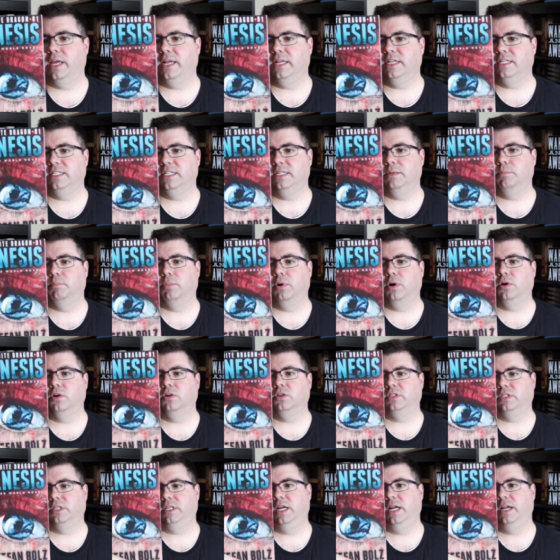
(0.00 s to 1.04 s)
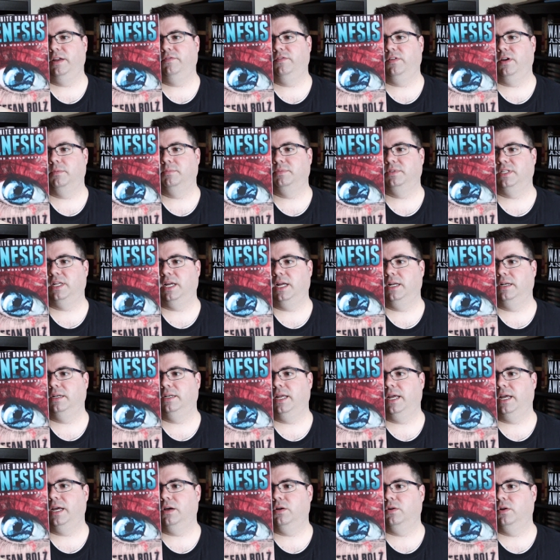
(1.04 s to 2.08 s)
Casey Burns' life upside
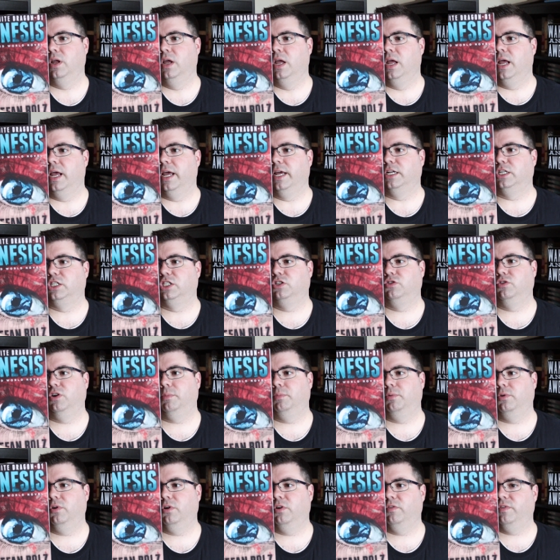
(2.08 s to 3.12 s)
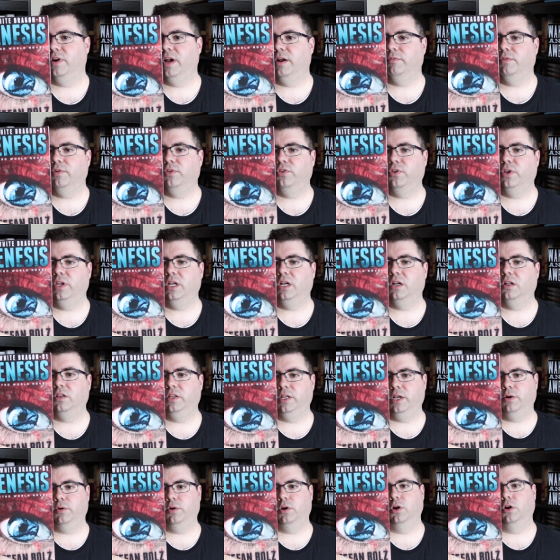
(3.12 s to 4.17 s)
down and strip her of everything
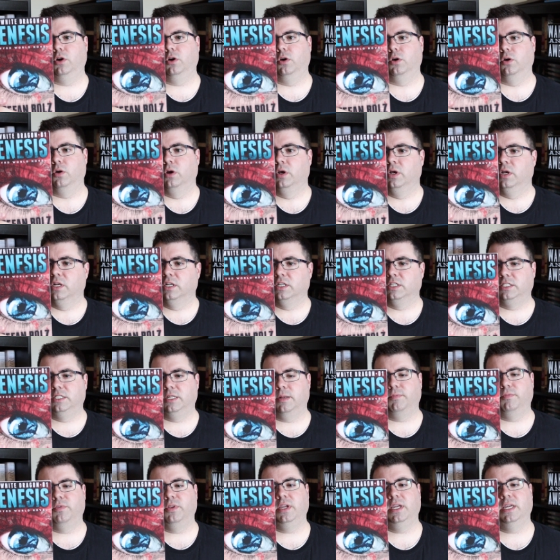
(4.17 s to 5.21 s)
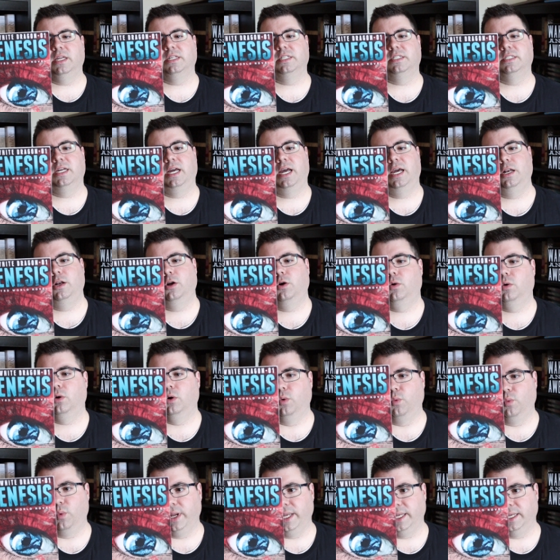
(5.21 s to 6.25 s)
clear to her, something inside
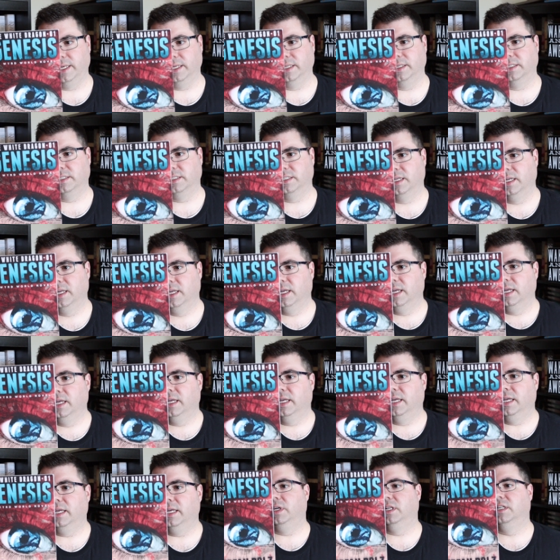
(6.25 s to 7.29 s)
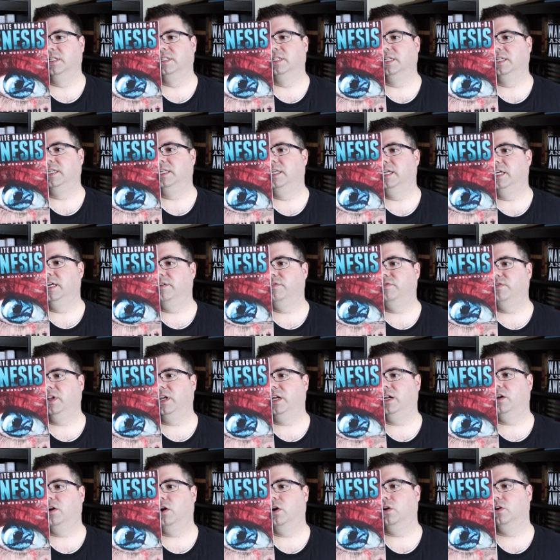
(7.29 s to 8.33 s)
her awakens. It is a gift
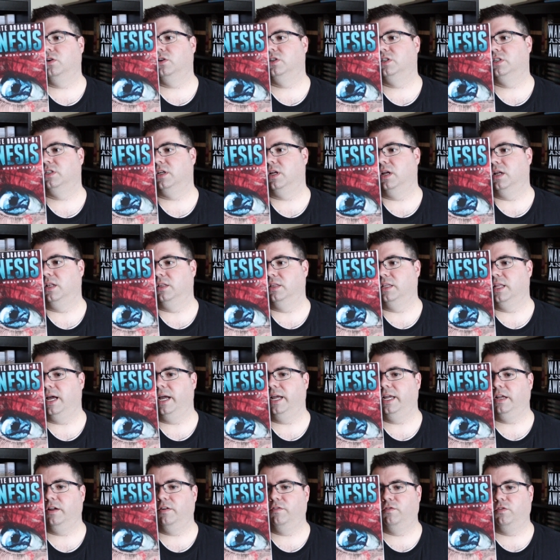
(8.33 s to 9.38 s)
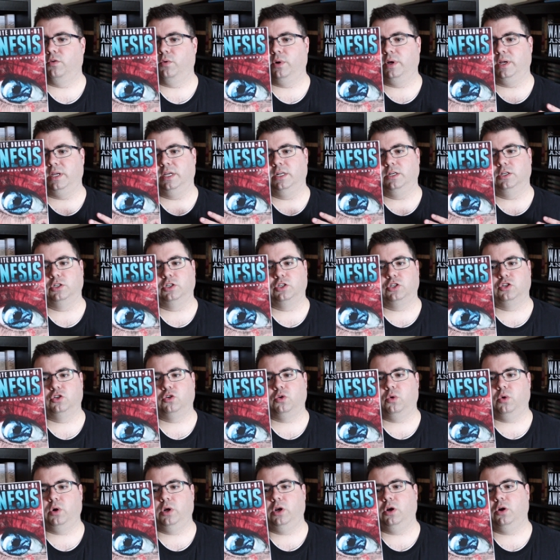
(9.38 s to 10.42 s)
and curse alike, for it can
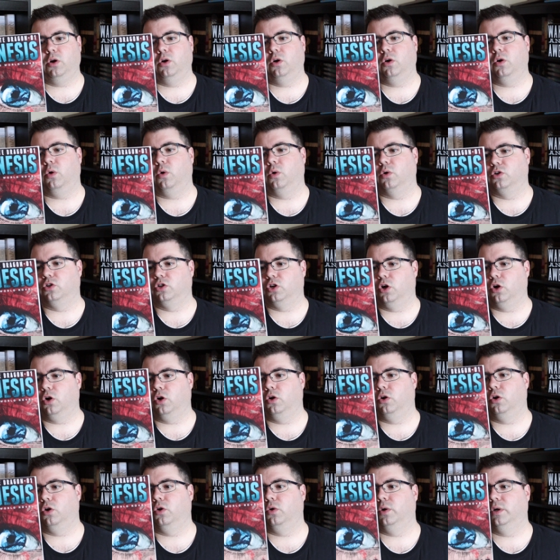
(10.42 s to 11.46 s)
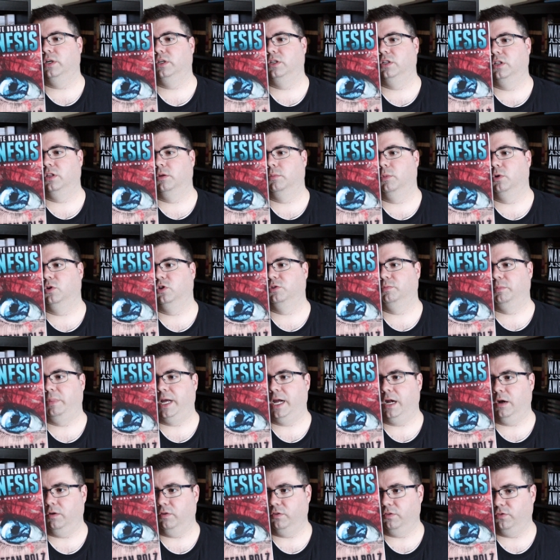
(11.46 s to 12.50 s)
destroy her or turn her into the most
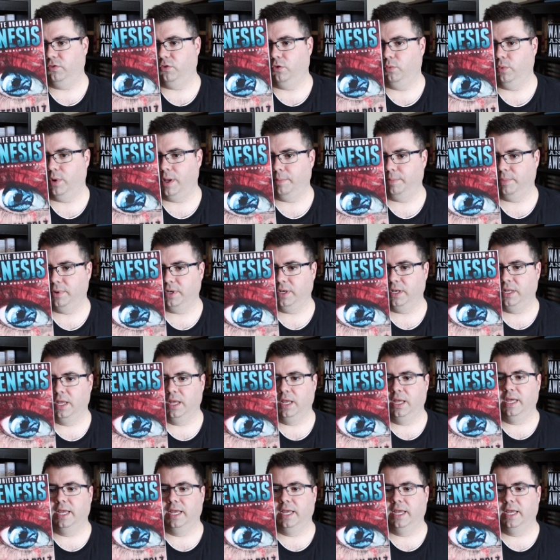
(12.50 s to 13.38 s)
powerful weapon